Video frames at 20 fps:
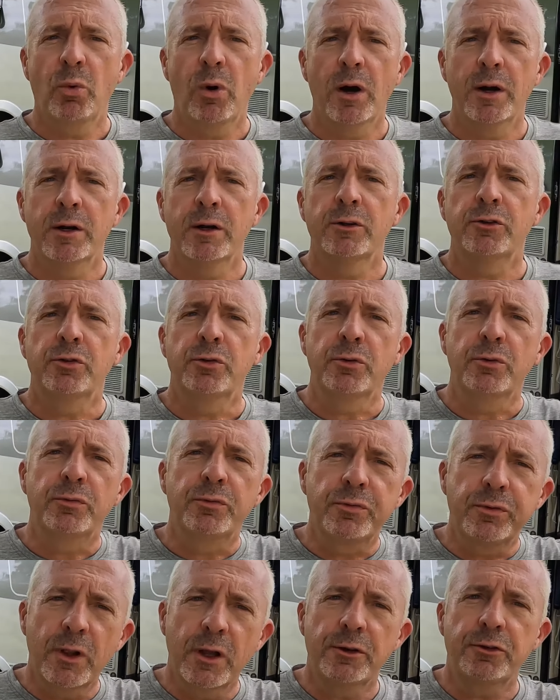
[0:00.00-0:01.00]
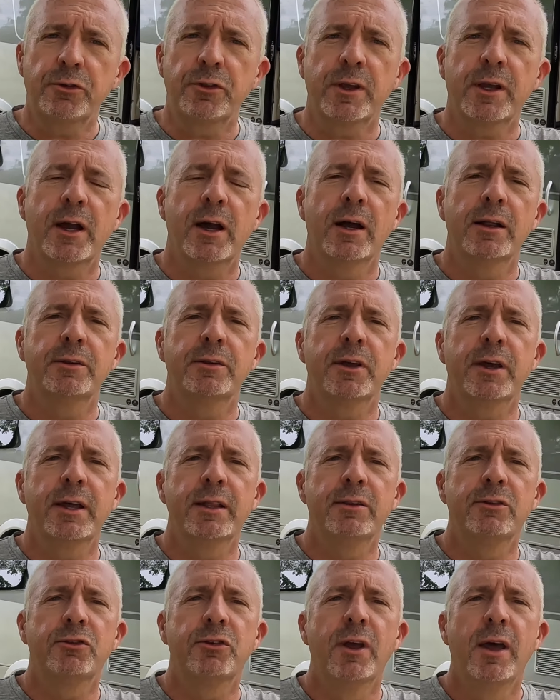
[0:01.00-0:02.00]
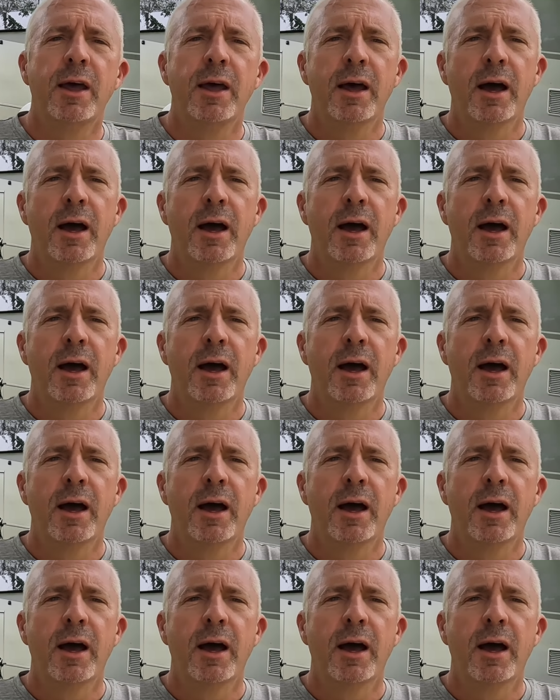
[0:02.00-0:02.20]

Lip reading: water to flush the contents